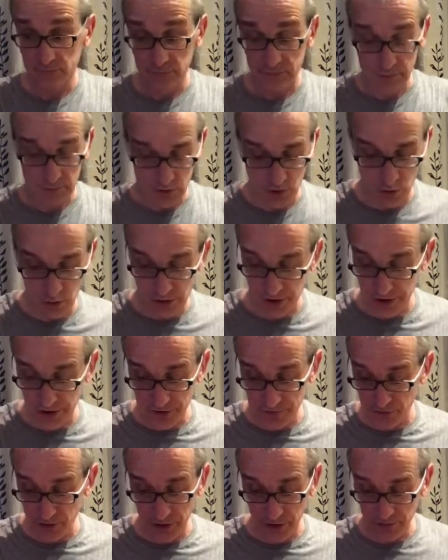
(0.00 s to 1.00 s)
So it's
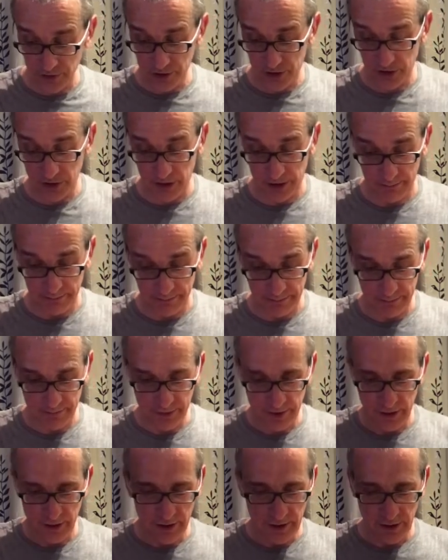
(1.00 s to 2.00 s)
different every time.
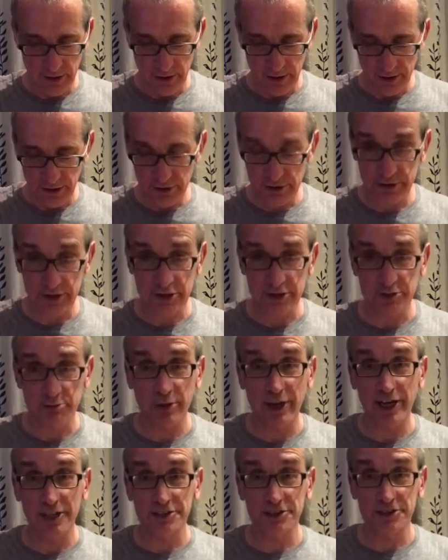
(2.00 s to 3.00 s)
There's
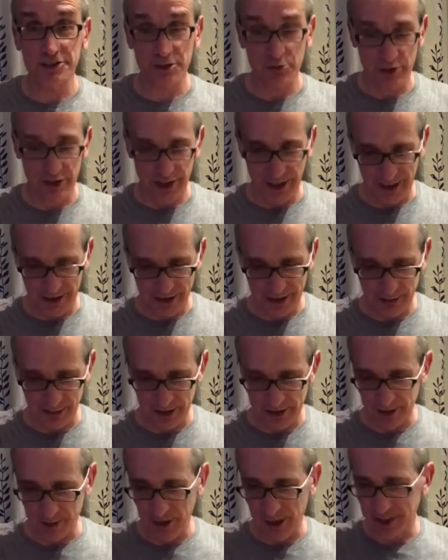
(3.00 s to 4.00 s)
expansions. I want to get some
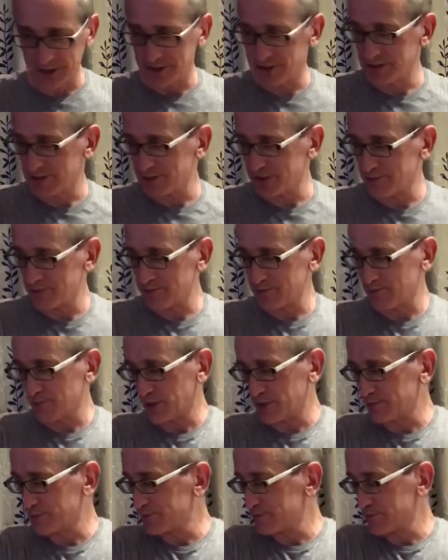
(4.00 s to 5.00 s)
expansions,
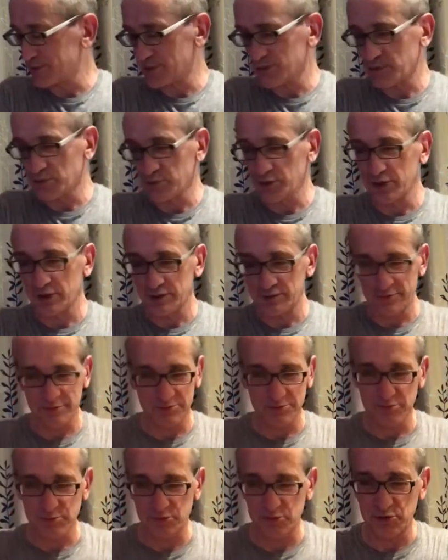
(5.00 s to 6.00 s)
but we'll
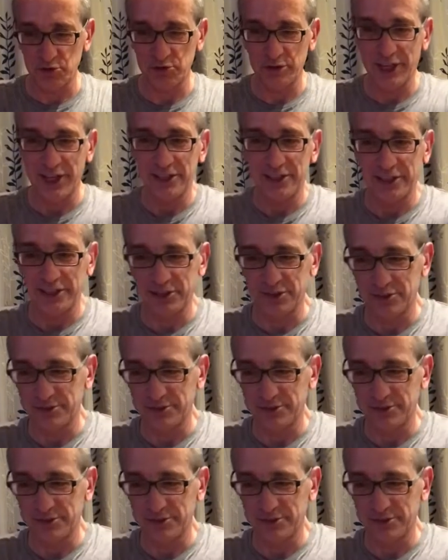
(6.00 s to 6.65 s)
do that later.